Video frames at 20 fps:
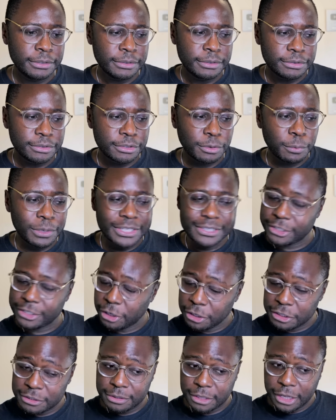So what this
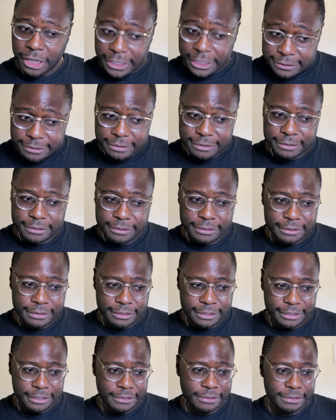tells us
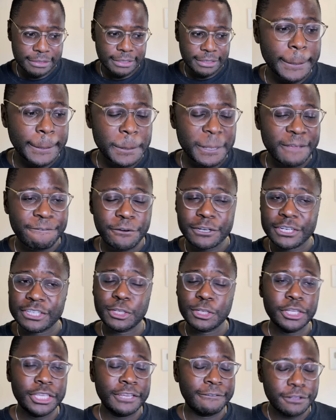is if you're
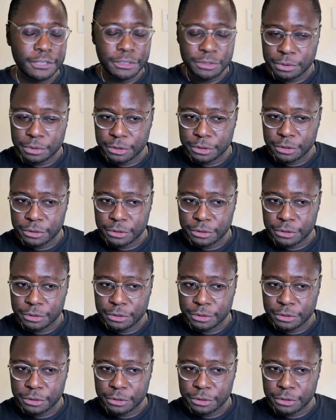just looking for the short